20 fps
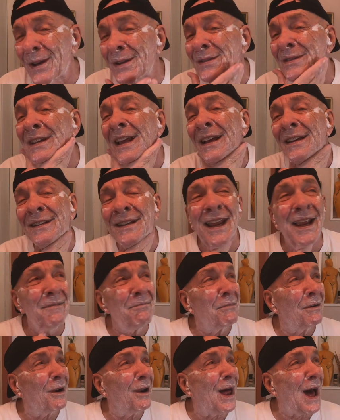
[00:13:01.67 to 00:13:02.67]
Listen to that
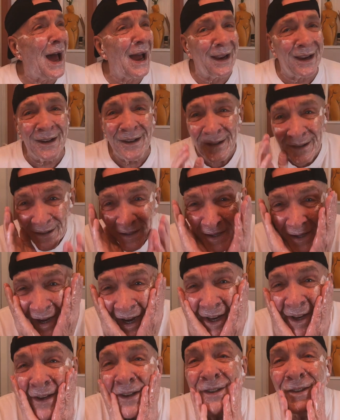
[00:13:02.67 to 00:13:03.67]
damn clock.
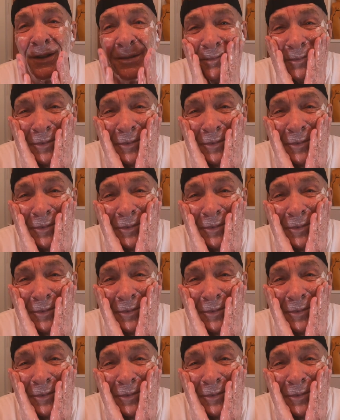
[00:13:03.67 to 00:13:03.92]
I used to